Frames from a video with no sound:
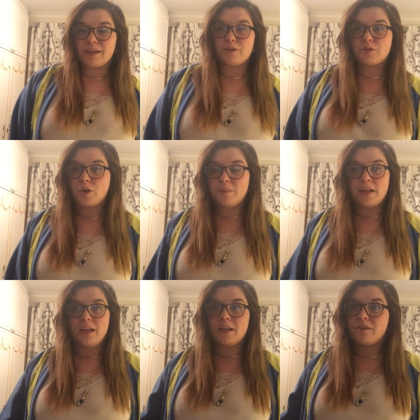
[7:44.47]
There are so
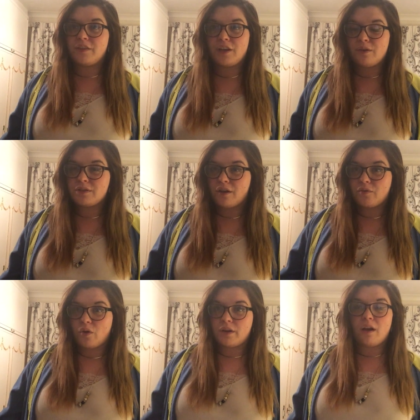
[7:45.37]
many videos that I've
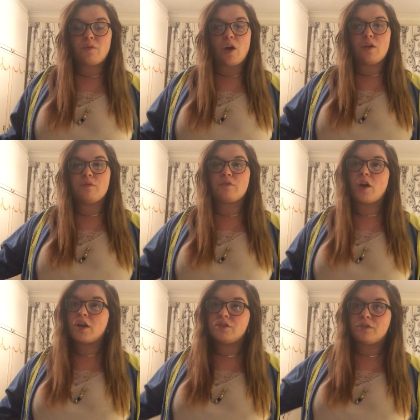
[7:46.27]
got now. I've got over
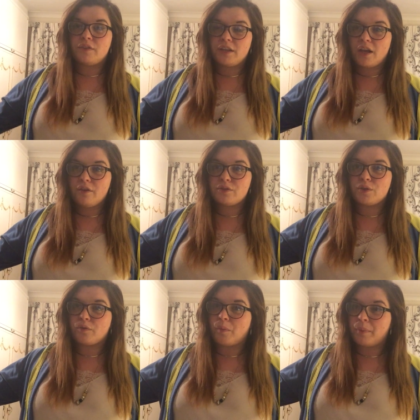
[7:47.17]
100 videos, so
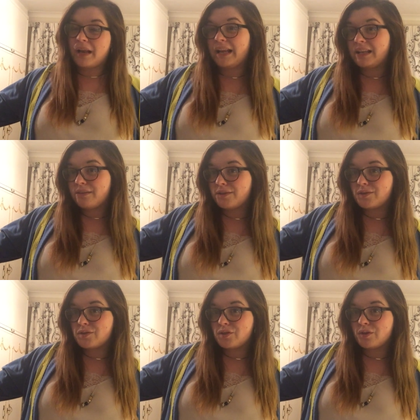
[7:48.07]
I've got plenty for
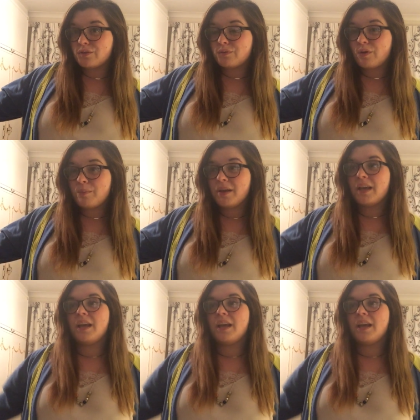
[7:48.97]
you to choose from.